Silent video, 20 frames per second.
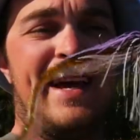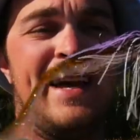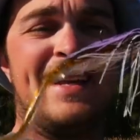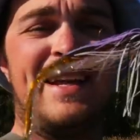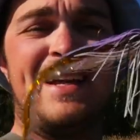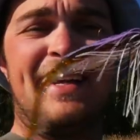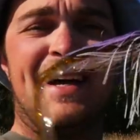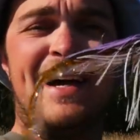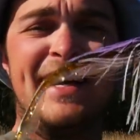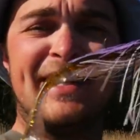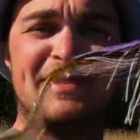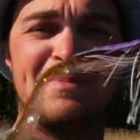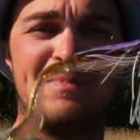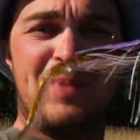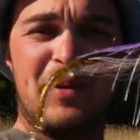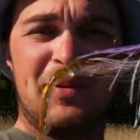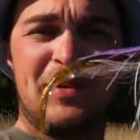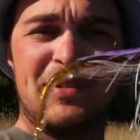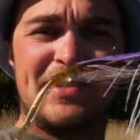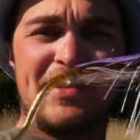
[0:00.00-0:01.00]
And a nice
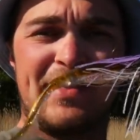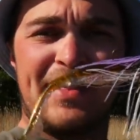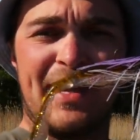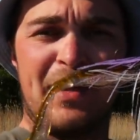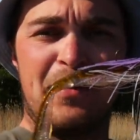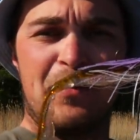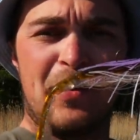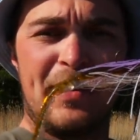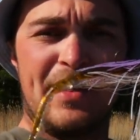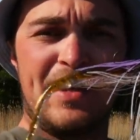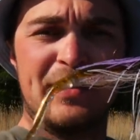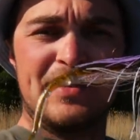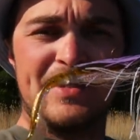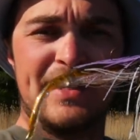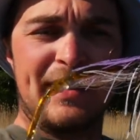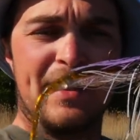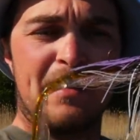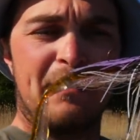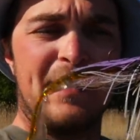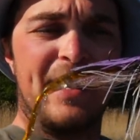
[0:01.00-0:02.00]
bonus thing with
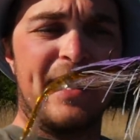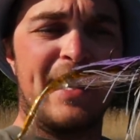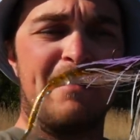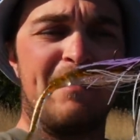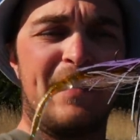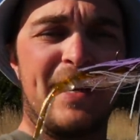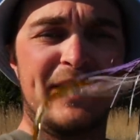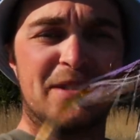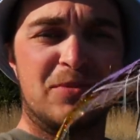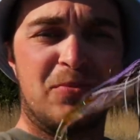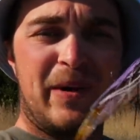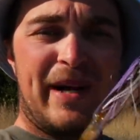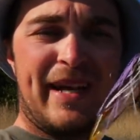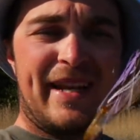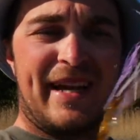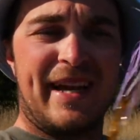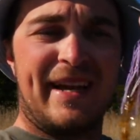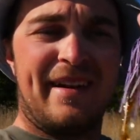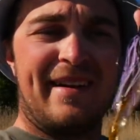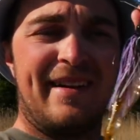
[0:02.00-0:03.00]
using the Megabass
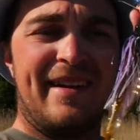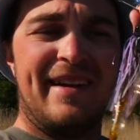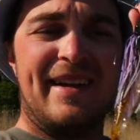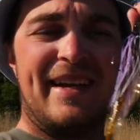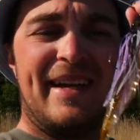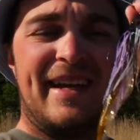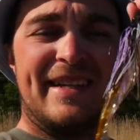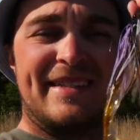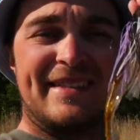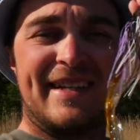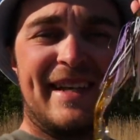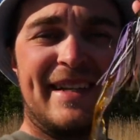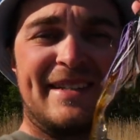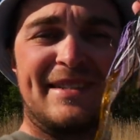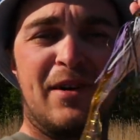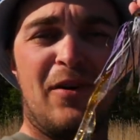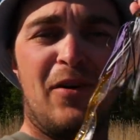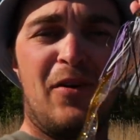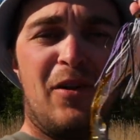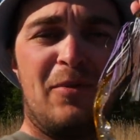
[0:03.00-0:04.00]
Wild Header is that
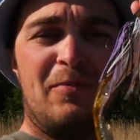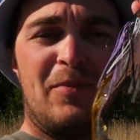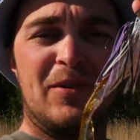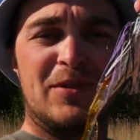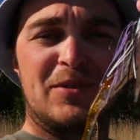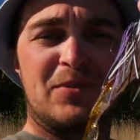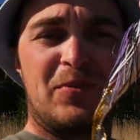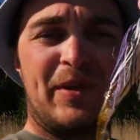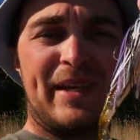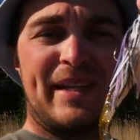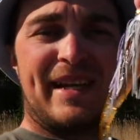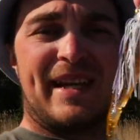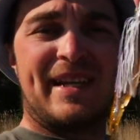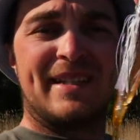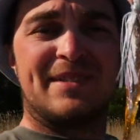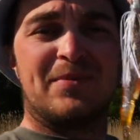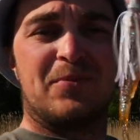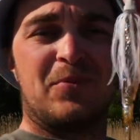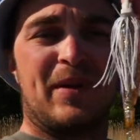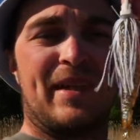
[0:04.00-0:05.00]
it's almost
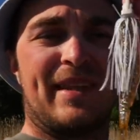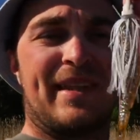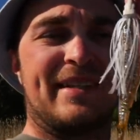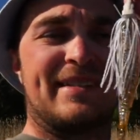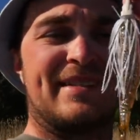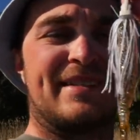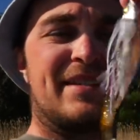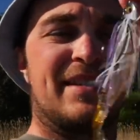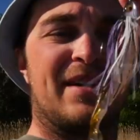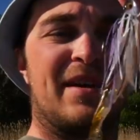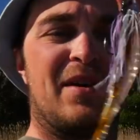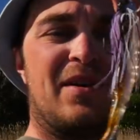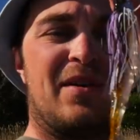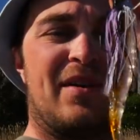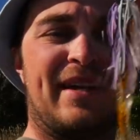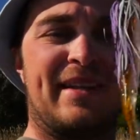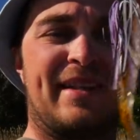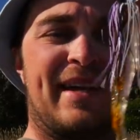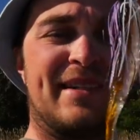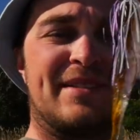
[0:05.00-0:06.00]
weedless with its, uh,
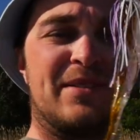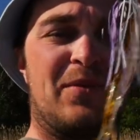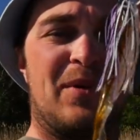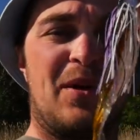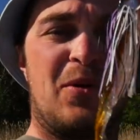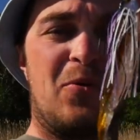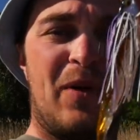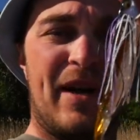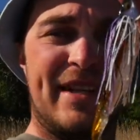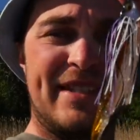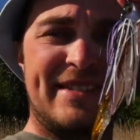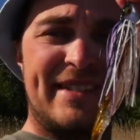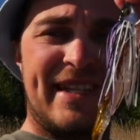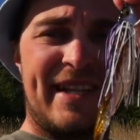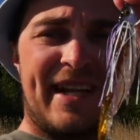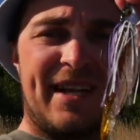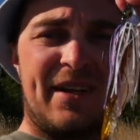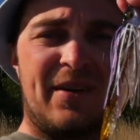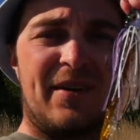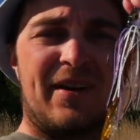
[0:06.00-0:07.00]
it has only one
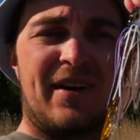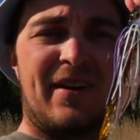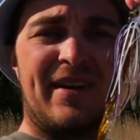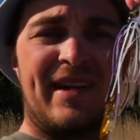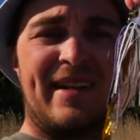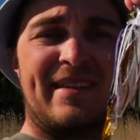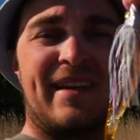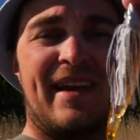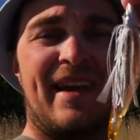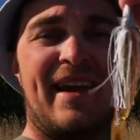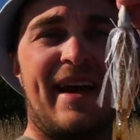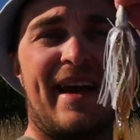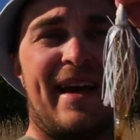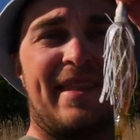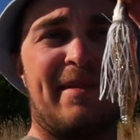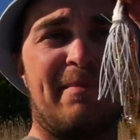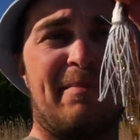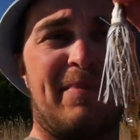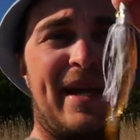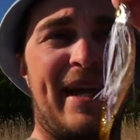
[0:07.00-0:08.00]
single hook on it
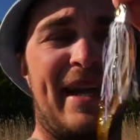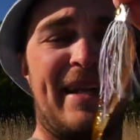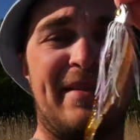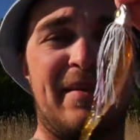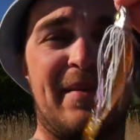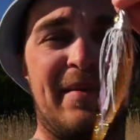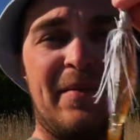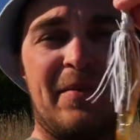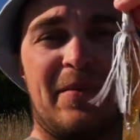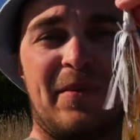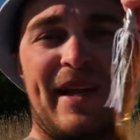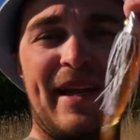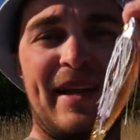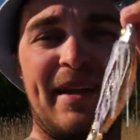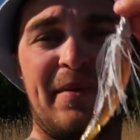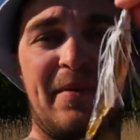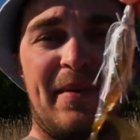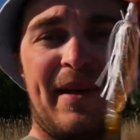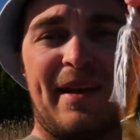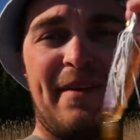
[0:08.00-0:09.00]
and the blade
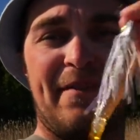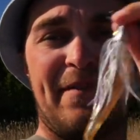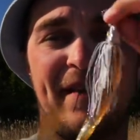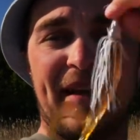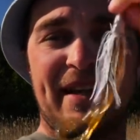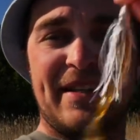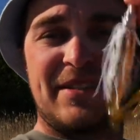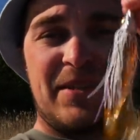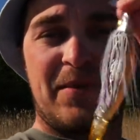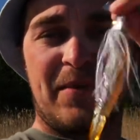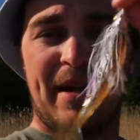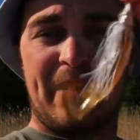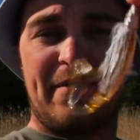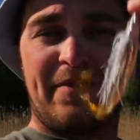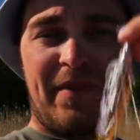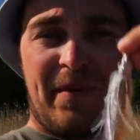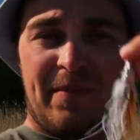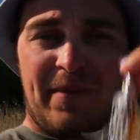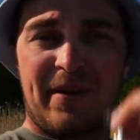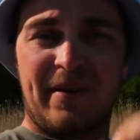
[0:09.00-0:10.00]
really really fades away
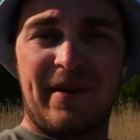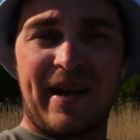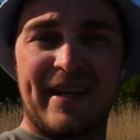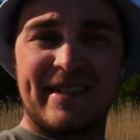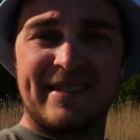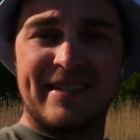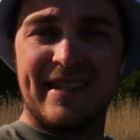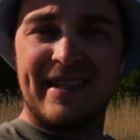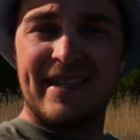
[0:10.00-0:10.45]
from the grass.